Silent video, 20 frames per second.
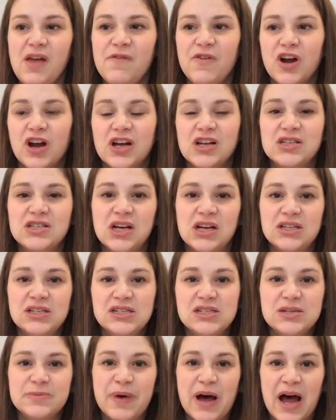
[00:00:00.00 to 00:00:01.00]
For a
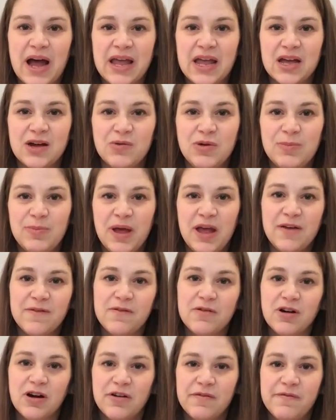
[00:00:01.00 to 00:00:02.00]
consultant to buy it, we pay
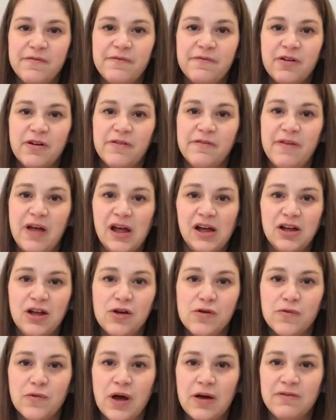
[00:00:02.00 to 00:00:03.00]
for it full
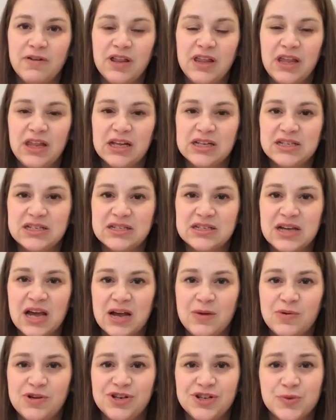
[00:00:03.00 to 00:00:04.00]
value of everything that's
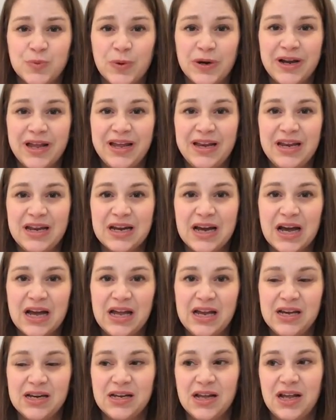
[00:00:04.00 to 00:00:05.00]
inside, which is
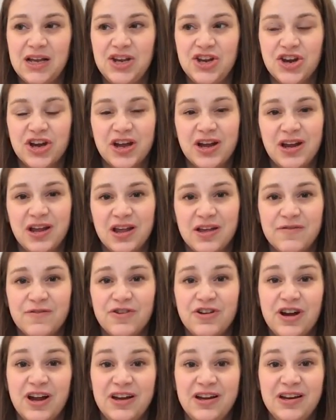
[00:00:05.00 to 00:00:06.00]
$189, and you're getting it
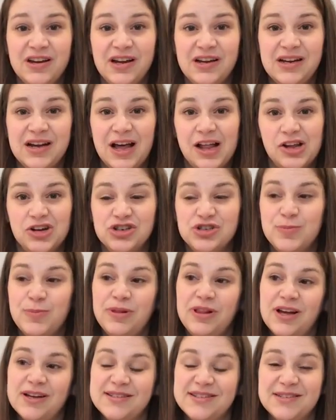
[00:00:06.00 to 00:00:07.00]
for $99
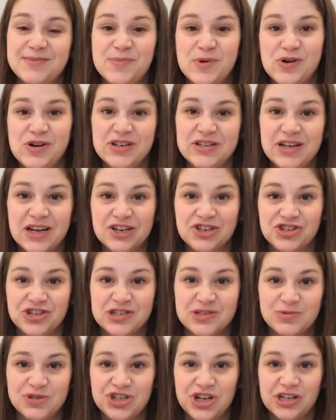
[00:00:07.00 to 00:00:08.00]
plus some bonus
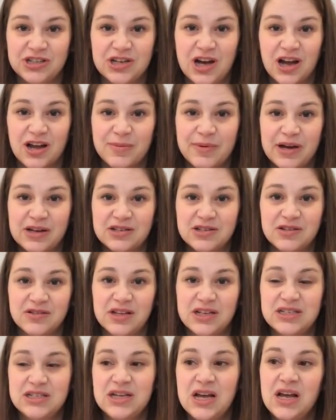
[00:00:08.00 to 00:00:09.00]
extras, which I'll talk about. So
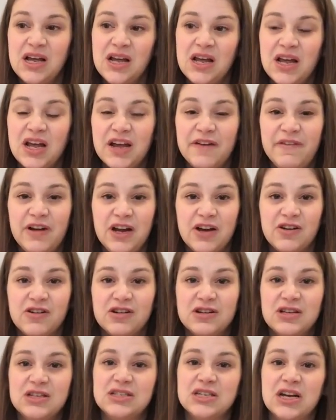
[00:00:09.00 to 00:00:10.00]
this
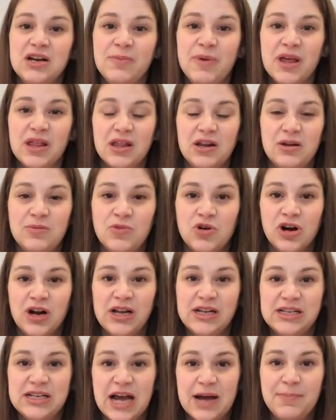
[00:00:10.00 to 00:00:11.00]
video is going to be a little more
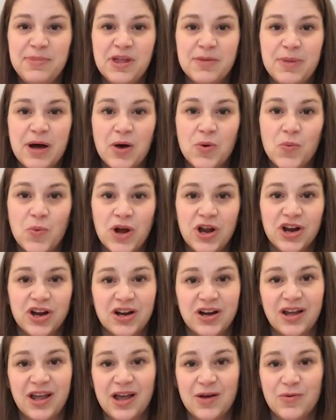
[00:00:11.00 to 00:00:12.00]
in depth about what you're
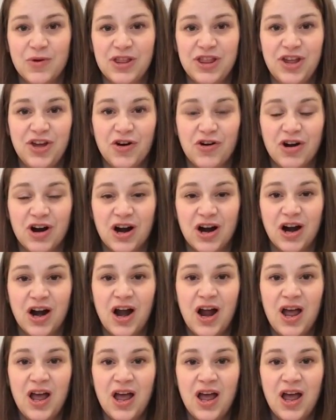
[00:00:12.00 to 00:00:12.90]
going to get with your